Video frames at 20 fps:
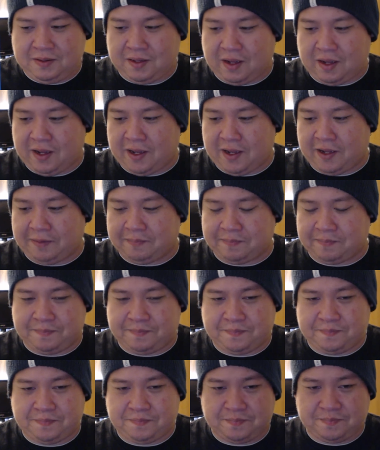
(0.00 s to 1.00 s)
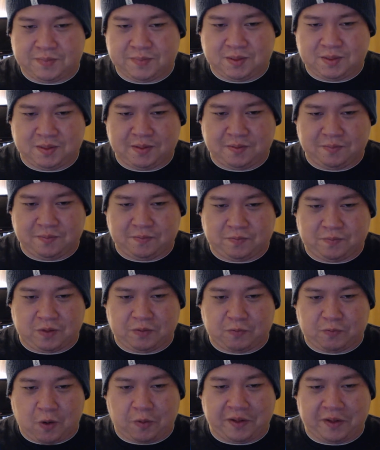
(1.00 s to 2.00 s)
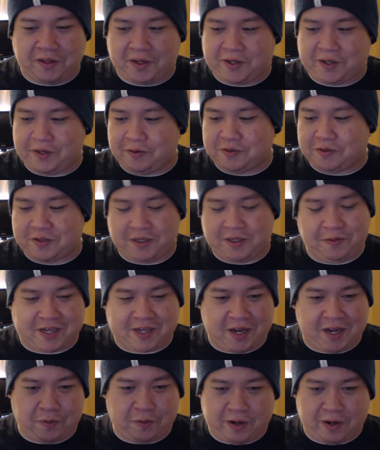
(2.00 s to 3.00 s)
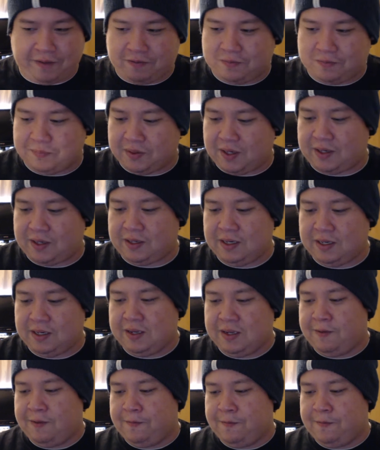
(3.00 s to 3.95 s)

Ronan the Accuser, he was kind of whatever. But